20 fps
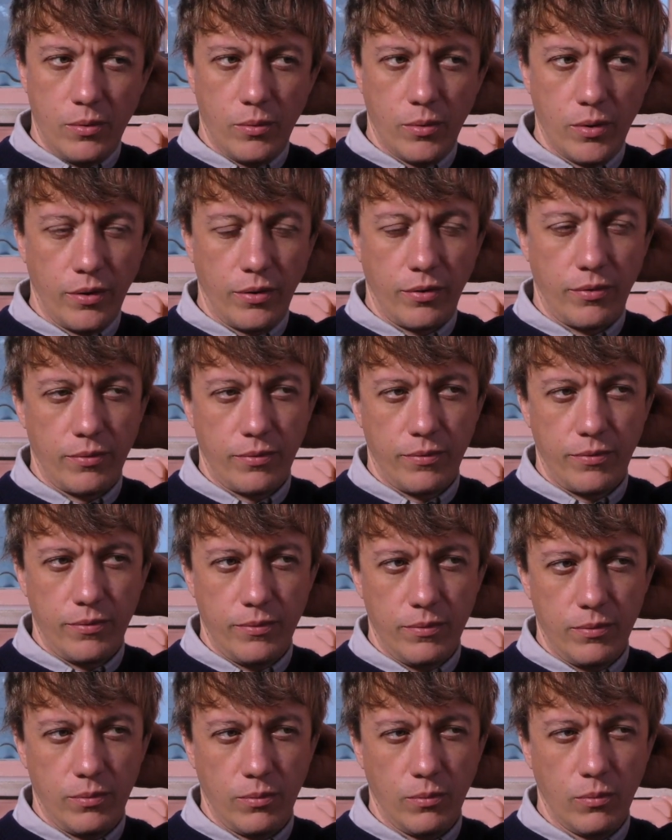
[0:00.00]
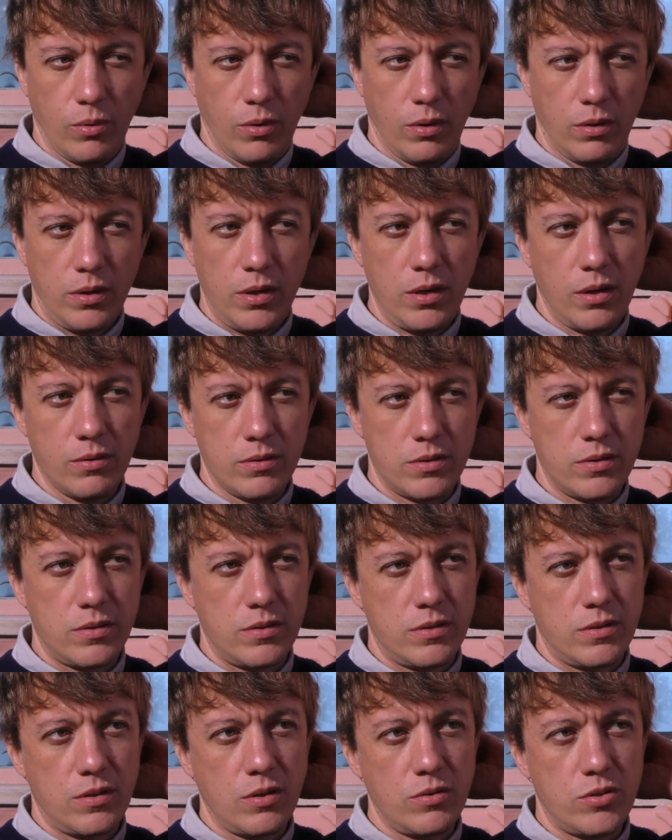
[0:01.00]
with, you know, it's
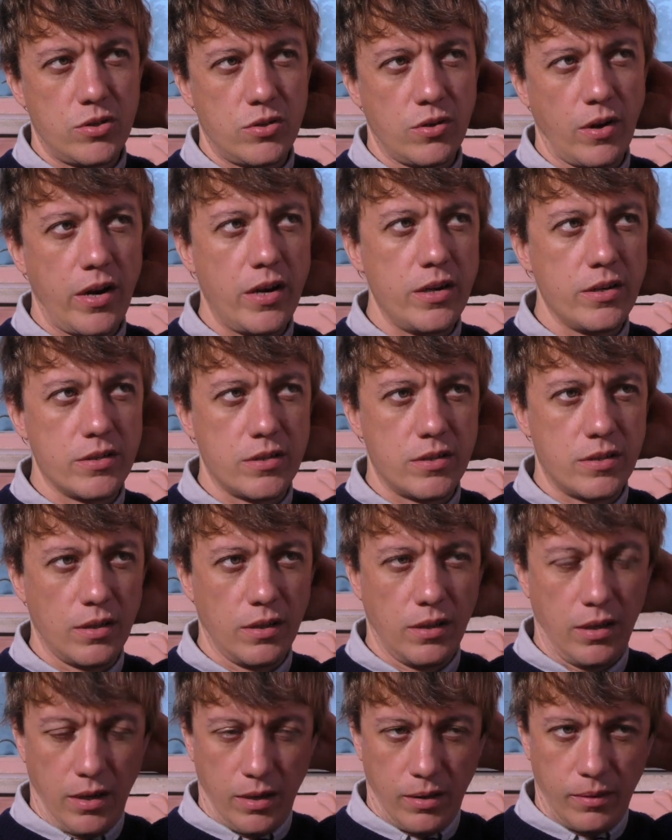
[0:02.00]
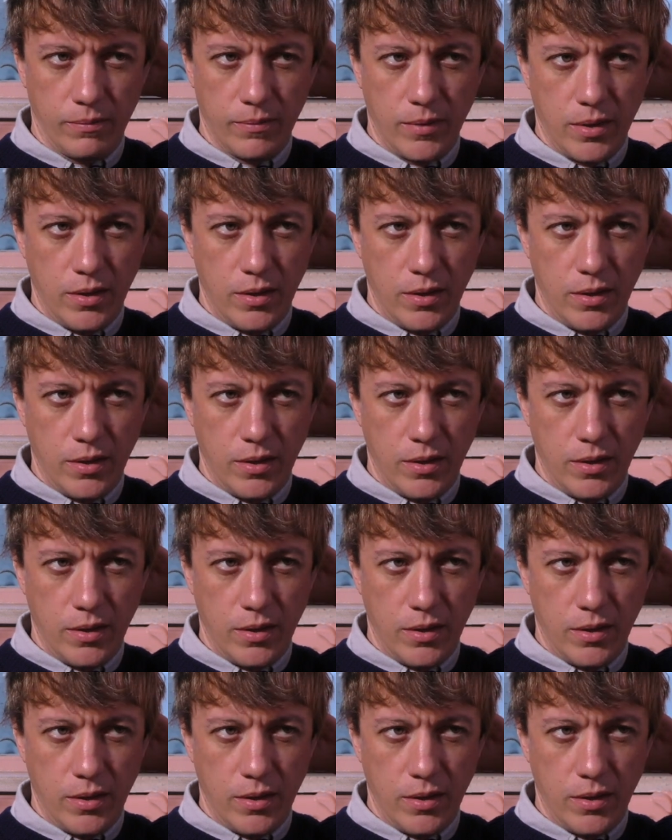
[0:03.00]
so strange to, like,